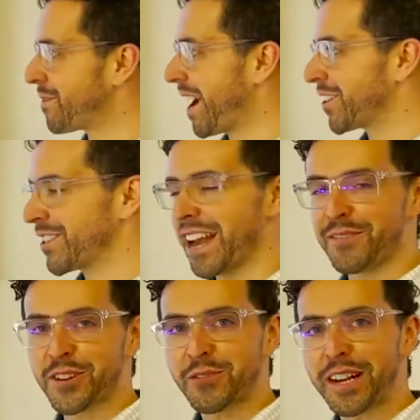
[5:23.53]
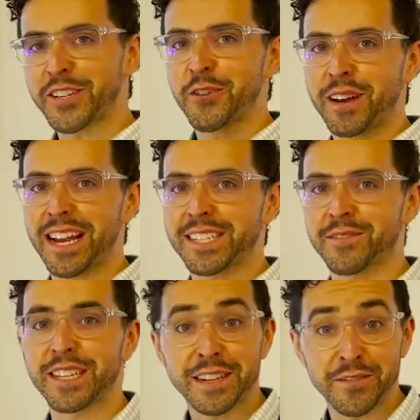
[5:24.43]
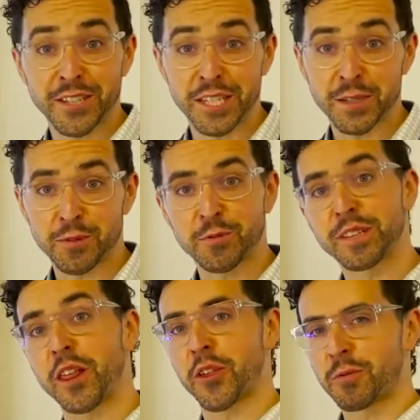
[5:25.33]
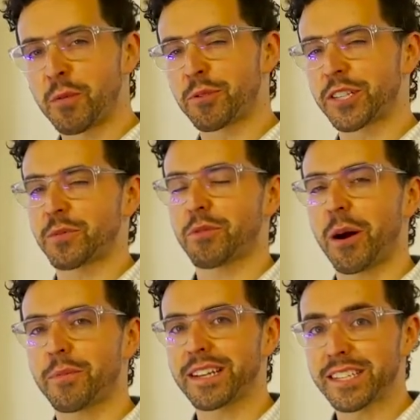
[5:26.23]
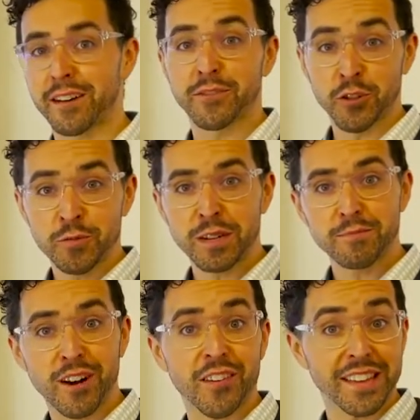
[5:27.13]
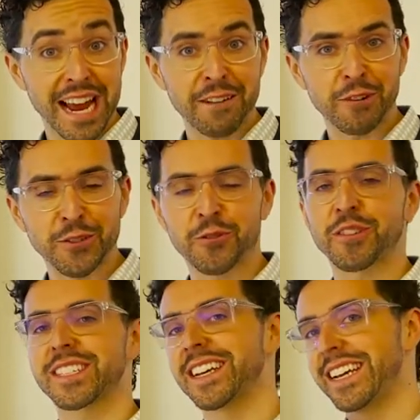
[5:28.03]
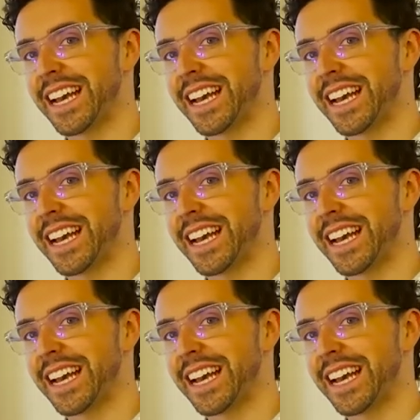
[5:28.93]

we actually have a great showcase of the differences between the thermal bridging properties of aluminum on the NanaWall doors